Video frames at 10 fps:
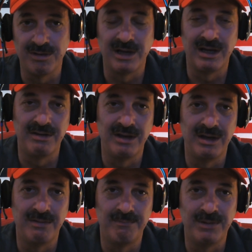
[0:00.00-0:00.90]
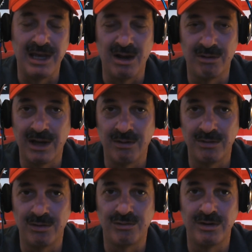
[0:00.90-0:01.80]
like in the downtown
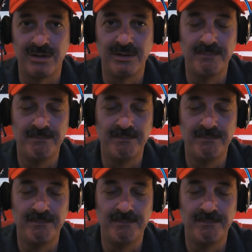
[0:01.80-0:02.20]
district,